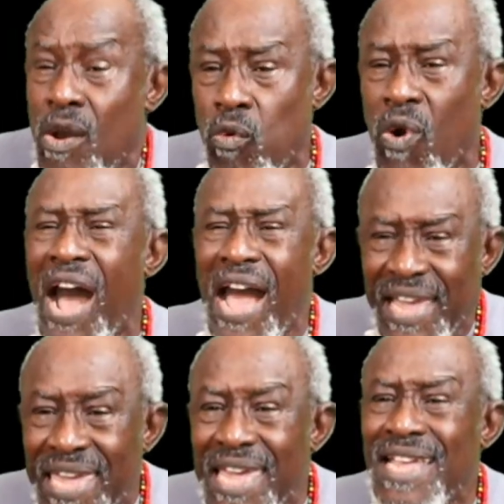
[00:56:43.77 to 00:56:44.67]
why
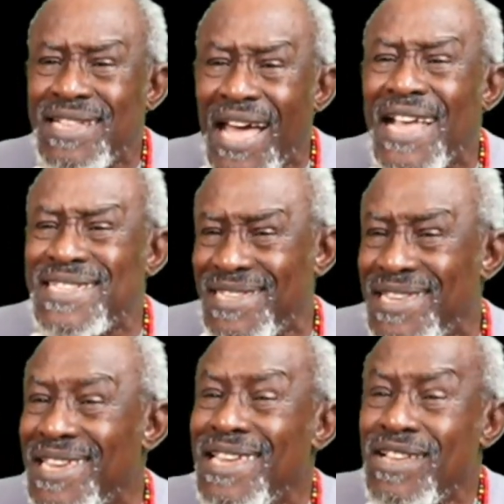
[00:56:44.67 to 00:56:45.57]
can't I
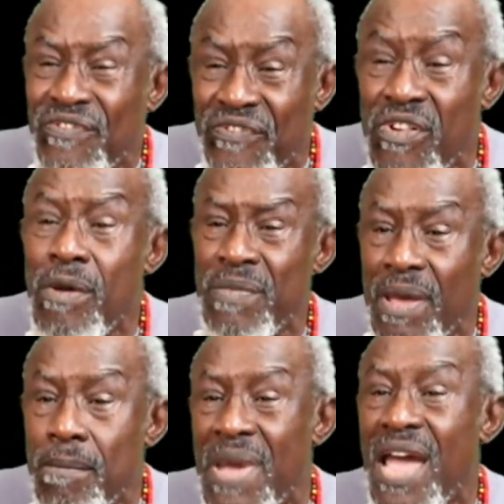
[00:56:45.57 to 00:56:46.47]
steal from
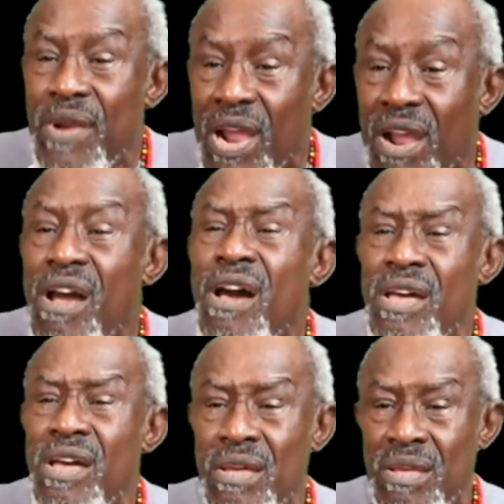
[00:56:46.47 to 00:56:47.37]
America
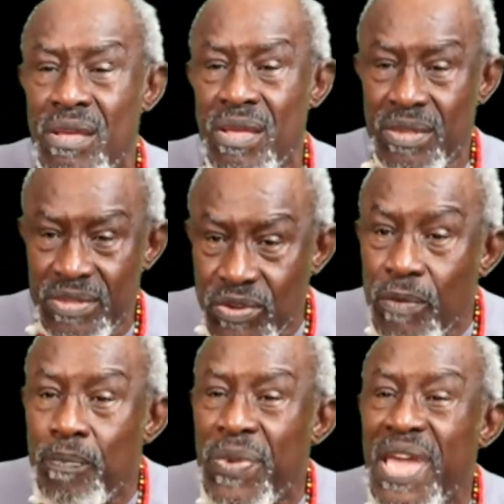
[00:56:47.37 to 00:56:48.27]
to
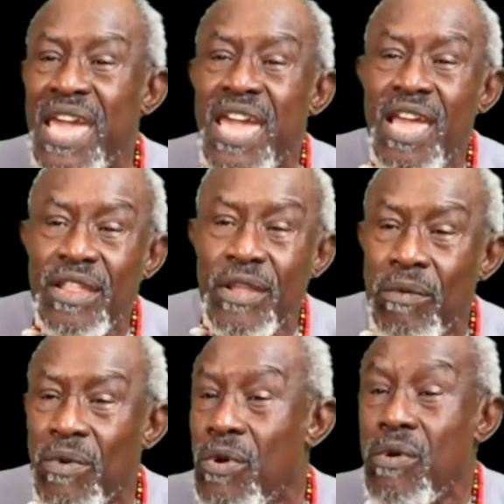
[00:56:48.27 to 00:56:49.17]
pay the
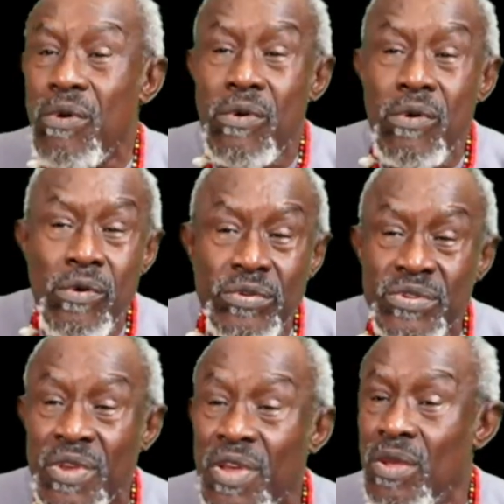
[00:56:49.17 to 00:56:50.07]
rogues
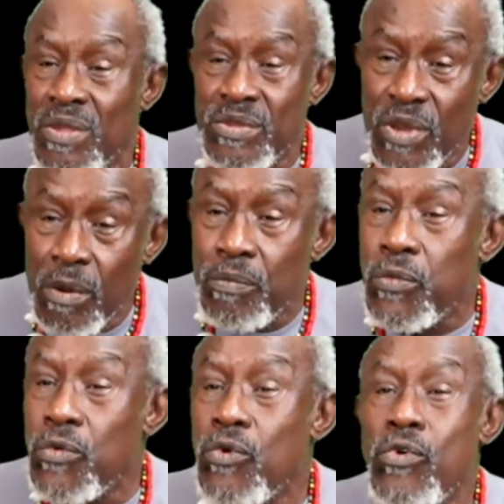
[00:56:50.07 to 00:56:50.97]

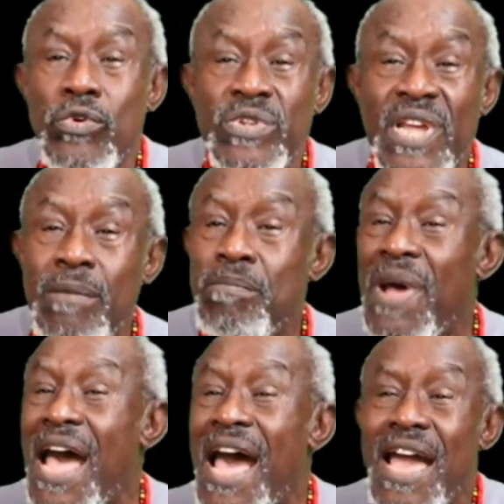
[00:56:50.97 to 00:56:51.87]
supported
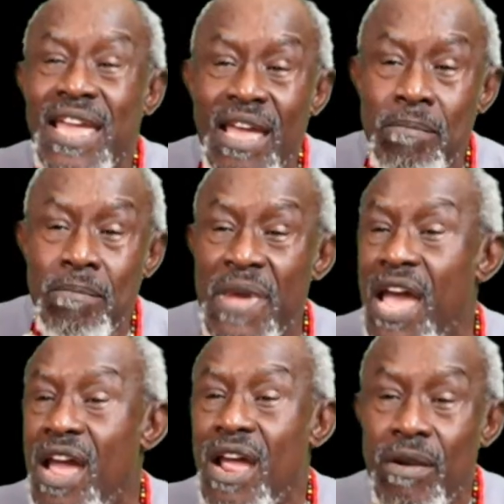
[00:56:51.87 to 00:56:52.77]
by
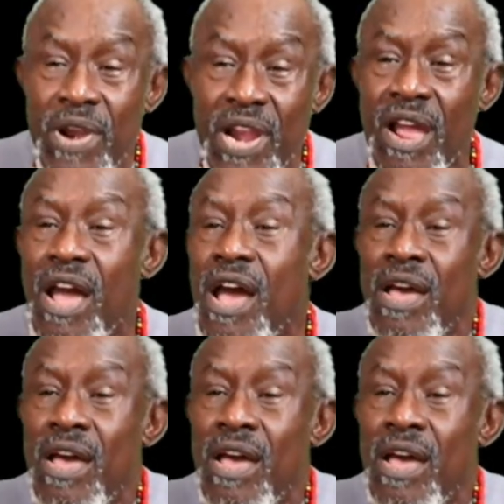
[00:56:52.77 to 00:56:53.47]
America,